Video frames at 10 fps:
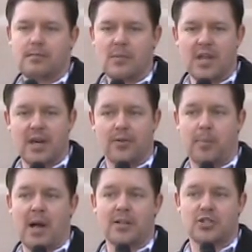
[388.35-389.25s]
and they've
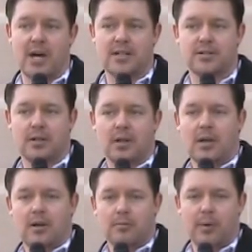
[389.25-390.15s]
apologized.
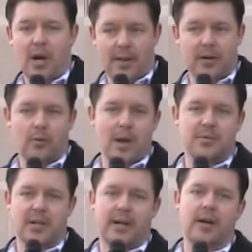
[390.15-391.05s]
But on their
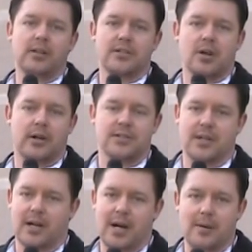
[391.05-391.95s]
website at
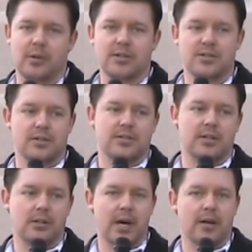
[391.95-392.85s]
letargets.com, you can still see
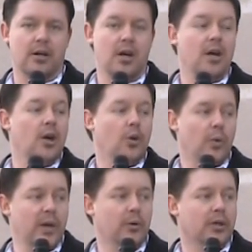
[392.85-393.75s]
the letter.
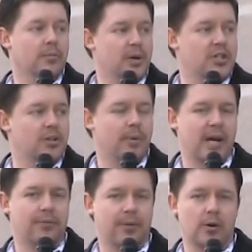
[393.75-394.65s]
We were commissioned by
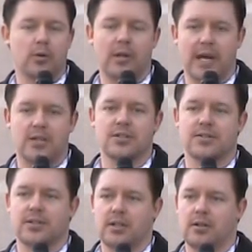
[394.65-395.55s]
a federal
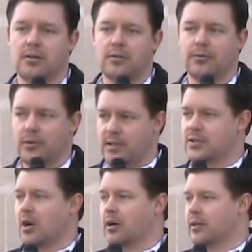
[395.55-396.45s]
agency for these
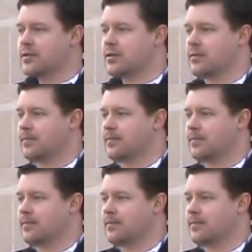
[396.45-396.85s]
targets.